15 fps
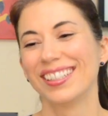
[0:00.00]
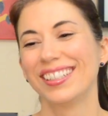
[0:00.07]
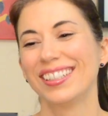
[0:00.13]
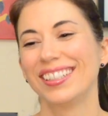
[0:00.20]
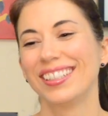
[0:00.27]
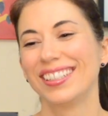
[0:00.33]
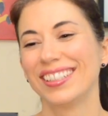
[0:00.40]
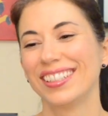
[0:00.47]

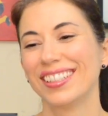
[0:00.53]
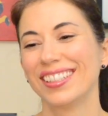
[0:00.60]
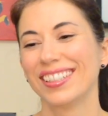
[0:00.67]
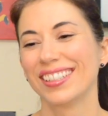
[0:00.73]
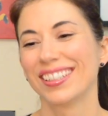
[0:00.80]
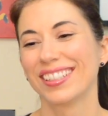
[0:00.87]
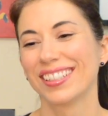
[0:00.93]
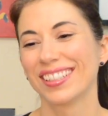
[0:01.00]

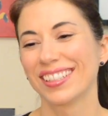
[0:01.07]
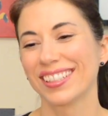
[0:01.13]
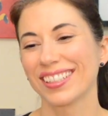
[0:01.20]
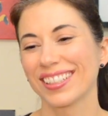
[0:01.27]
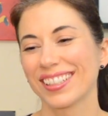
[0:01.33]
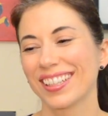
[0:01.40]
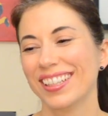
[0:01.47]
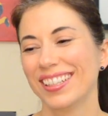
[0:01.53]

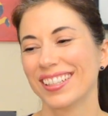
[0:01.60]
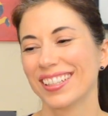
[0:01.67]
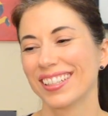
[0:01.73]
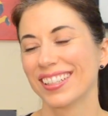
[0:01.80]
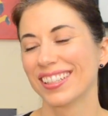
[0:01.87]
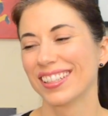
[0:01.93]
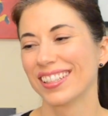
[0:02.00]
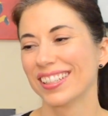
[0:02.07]

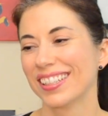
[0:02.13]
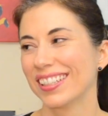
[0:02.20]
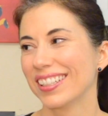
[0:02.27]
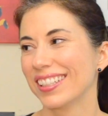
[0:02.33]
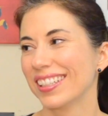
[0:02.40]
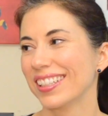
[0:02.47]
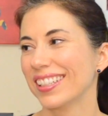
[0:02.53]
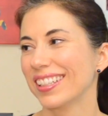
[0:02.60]

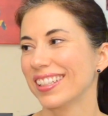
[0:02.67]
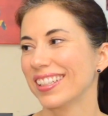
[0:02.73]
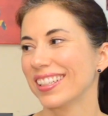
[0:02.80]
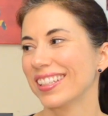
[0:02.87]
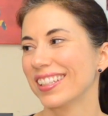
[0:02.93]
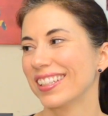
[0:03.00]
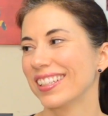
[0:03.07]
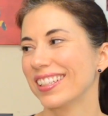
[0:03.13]

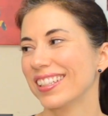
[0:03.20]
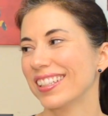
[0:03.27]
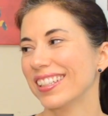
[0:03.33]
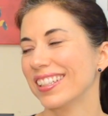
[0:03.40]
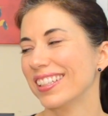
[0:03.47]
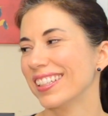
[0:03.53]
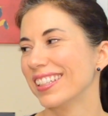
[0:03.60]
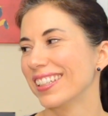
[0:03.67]

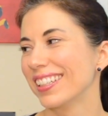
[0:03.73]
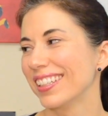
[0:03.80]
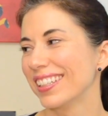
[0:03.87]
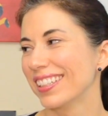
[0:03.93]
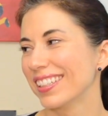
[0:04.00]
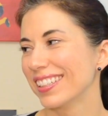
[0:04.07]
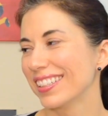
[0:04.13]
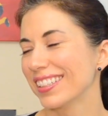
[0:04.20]

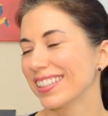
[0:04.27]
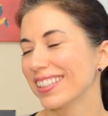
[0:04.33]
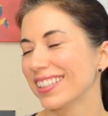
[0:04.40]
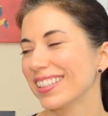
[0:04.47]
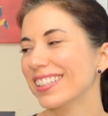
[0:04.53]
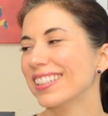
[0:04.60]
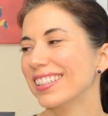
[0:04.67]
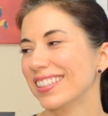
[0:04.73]

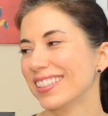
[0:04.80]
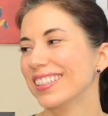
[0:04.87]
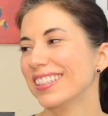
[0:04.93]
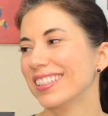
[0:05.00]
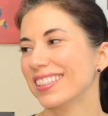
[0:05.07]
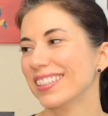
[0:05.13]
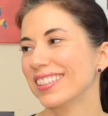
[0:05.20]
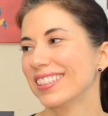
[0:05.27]

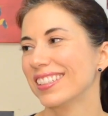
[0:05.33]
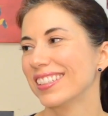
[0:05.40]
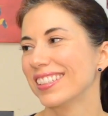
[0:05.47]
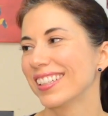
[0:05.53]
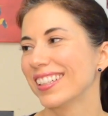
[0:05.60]
The person shown says nothing.